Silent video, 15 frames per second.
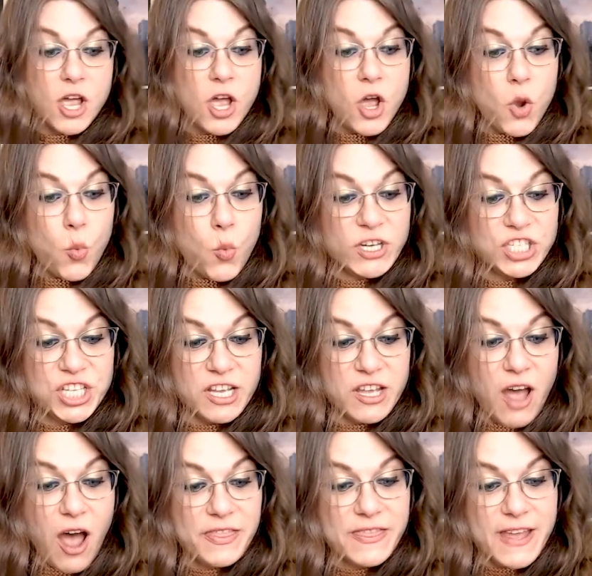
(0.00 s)
When she
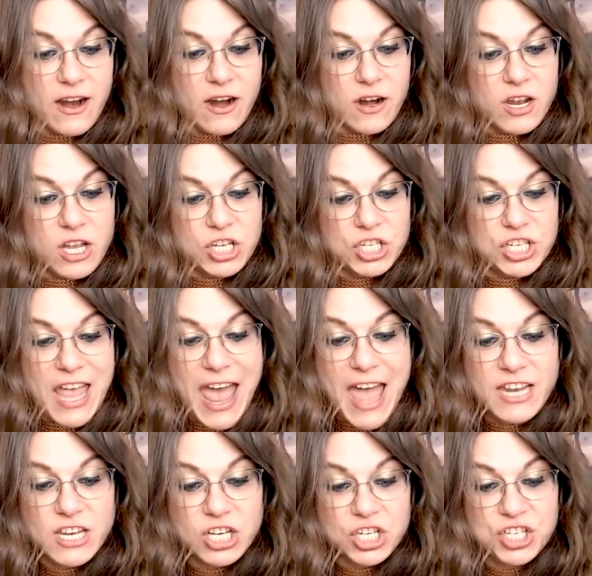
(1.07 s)
got there, she
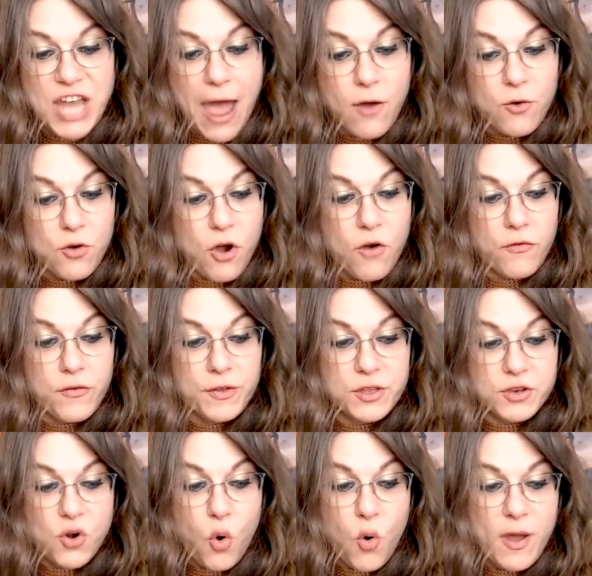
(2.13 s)
had to shout over the
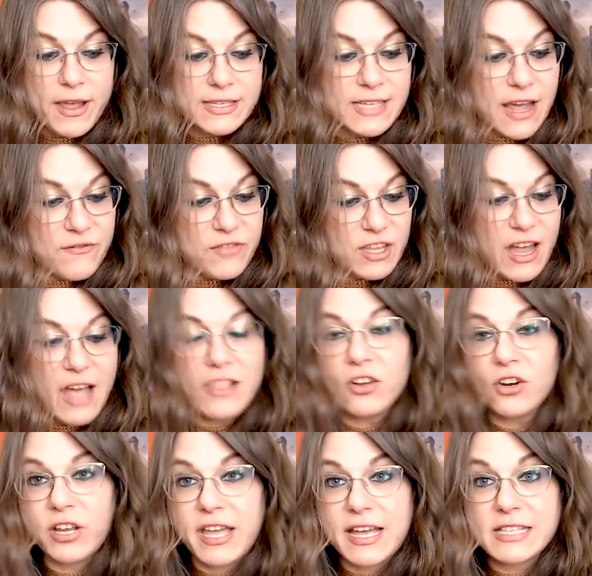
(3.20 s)
noise of the color
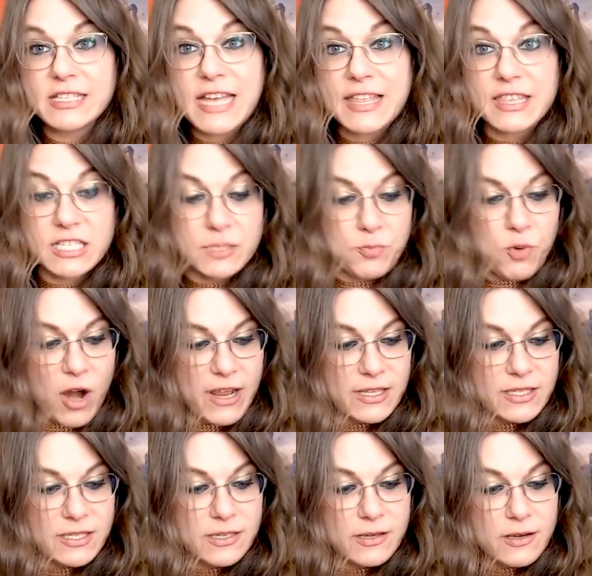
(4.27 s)
kids and the
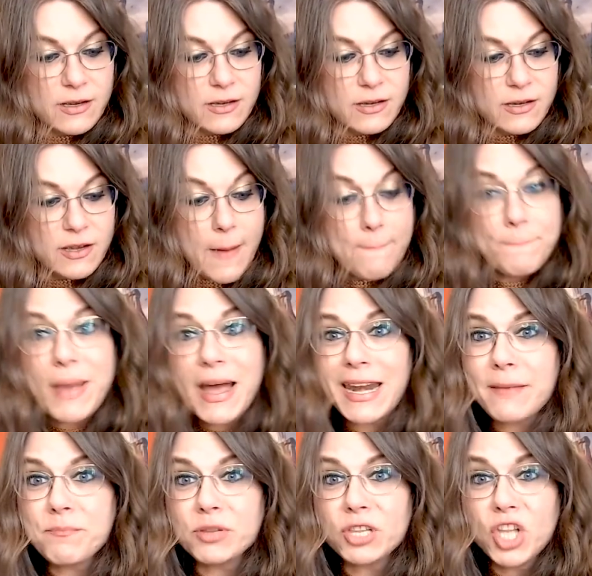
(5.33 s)
sprites. Buddy
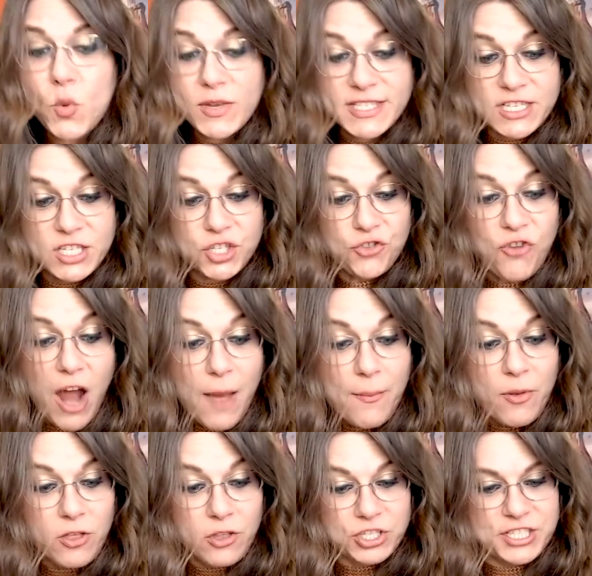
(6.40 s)
Blue is in
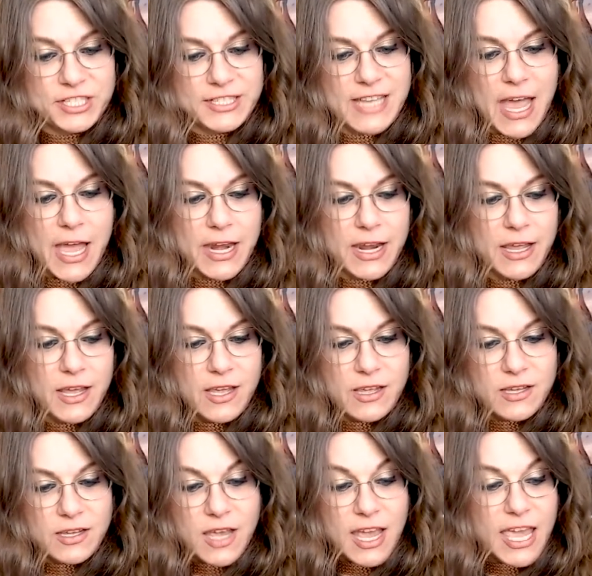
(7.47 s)
trouble, she said.
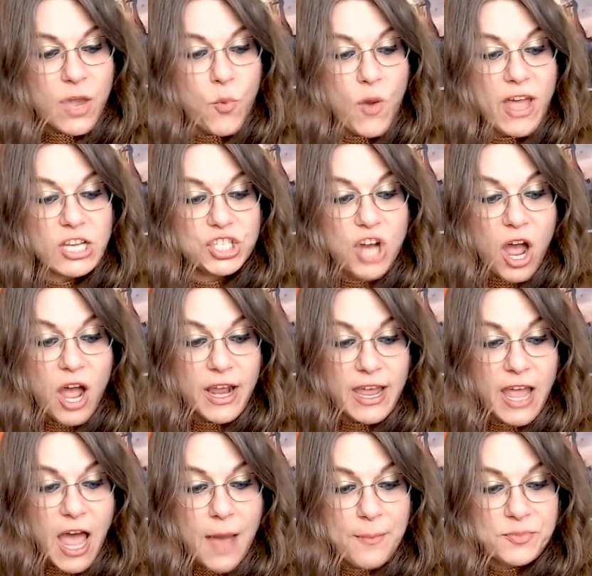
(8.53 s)
He went
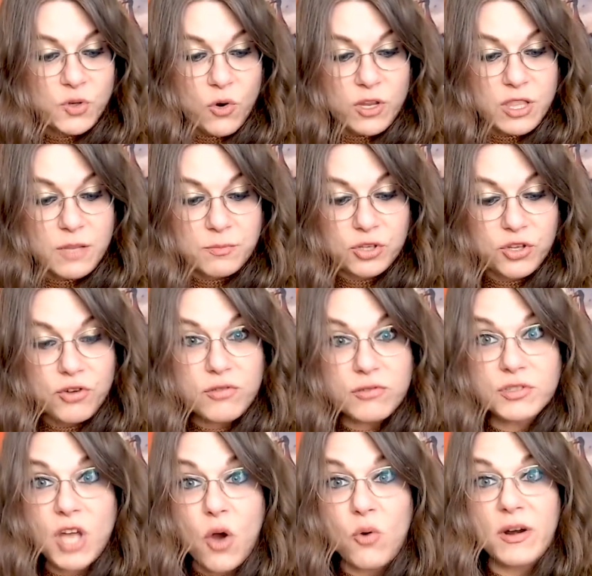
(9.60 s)
jogging up toward the blue
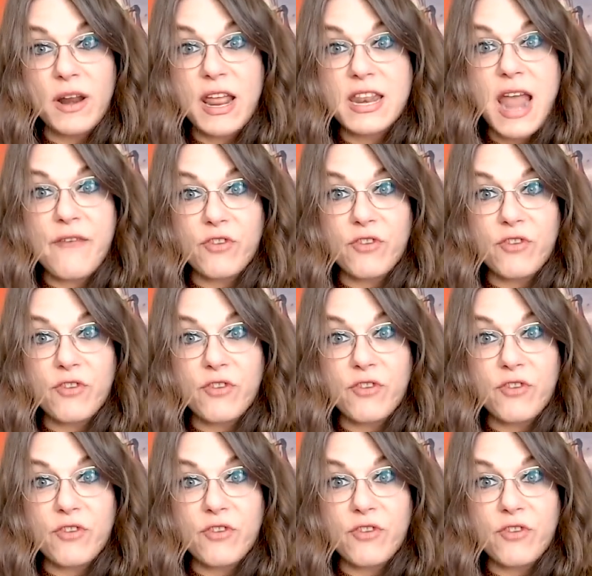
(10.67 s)
zone and never